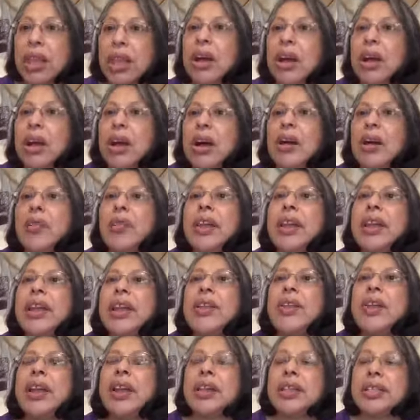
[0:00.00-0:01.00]
all right,
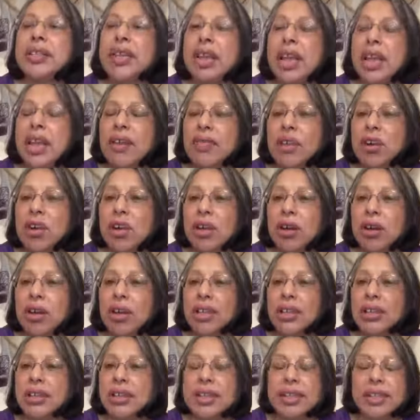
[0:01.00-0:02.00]
you guys, I have a call
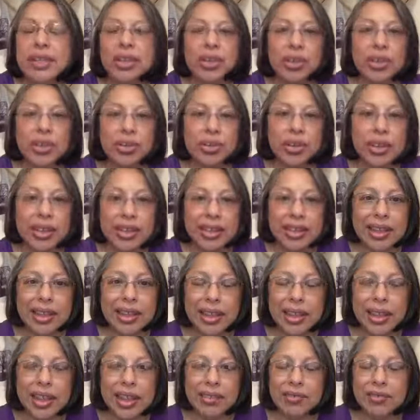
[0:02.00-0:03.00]
at 10:30 that I
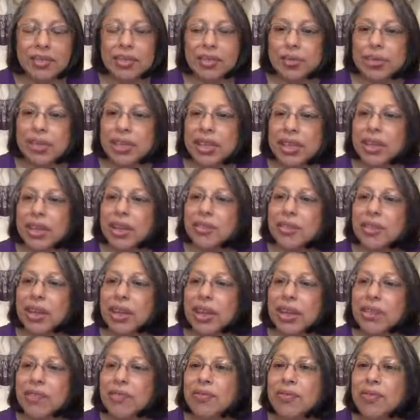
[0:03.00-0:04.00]
have to be
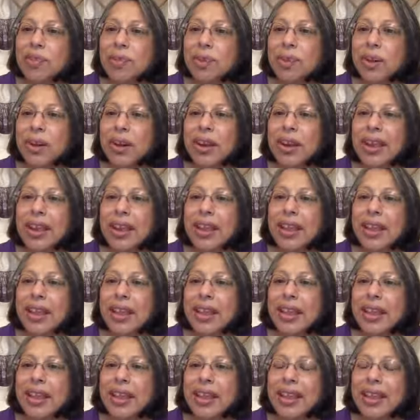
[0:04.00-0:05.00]
ready for.
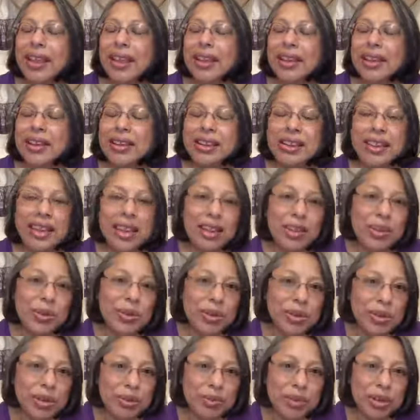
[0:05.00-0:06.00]
And thank you
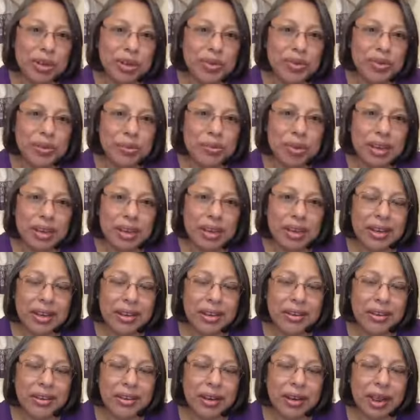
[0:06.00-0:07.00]
so much for being
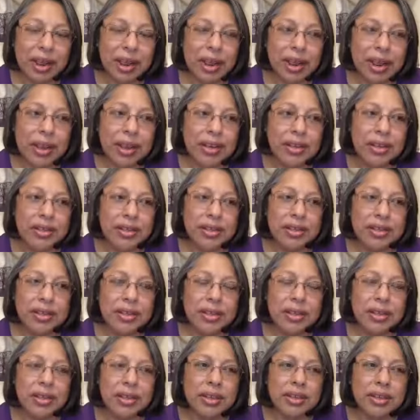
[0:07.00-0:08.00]
here and
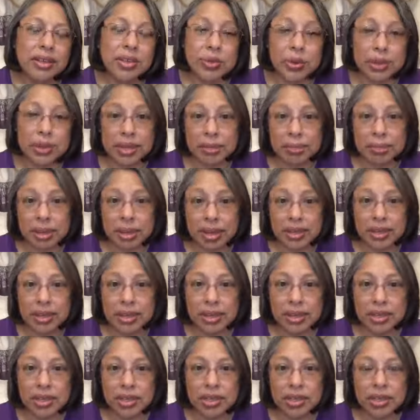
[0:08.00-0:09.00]
doing the
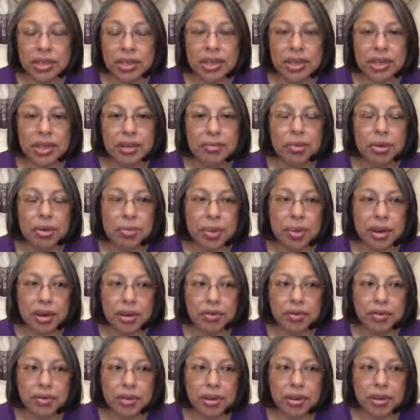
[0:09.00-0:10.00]
meditation, getting
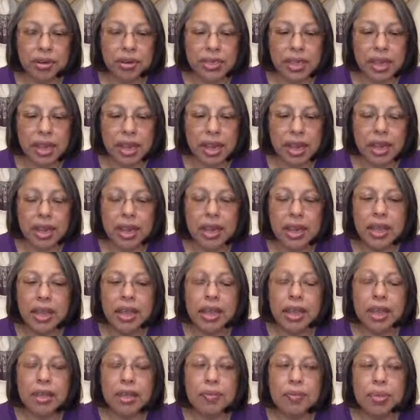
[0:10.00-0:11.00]
prepared for your day.
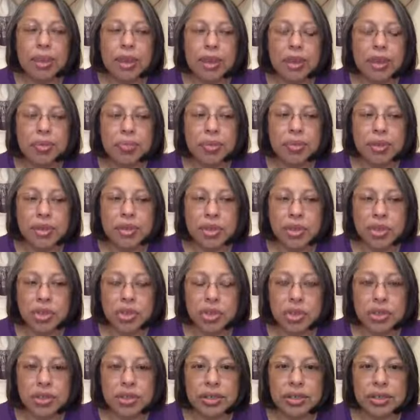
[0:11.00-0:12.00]
Be in a
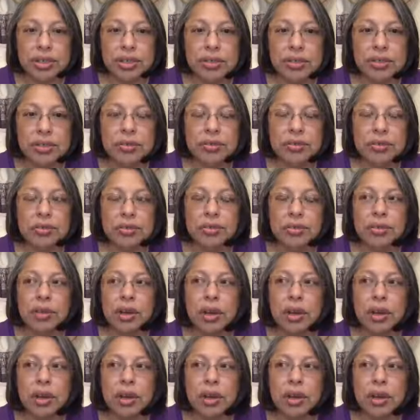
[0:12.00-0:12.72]
position to